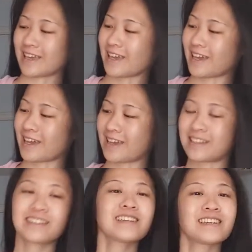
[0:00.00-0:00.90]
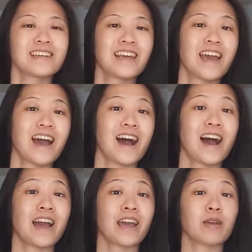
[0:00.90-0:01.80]
And
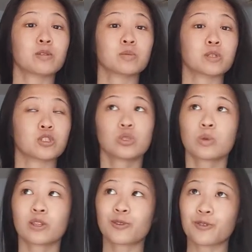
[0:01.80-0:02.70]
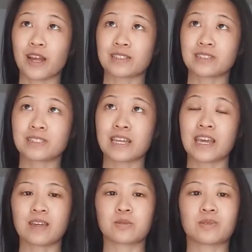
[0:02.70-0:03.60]
I was with two other friends,
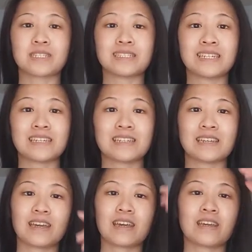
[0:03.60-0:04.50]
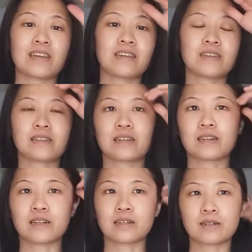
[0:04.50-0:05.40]
and we did a,
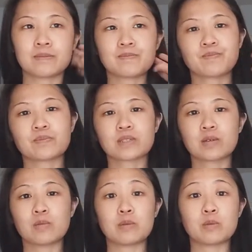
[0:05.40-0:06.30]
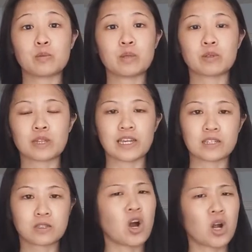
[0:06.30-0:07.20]
we were
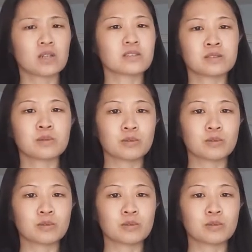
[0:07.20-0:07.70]
like cards.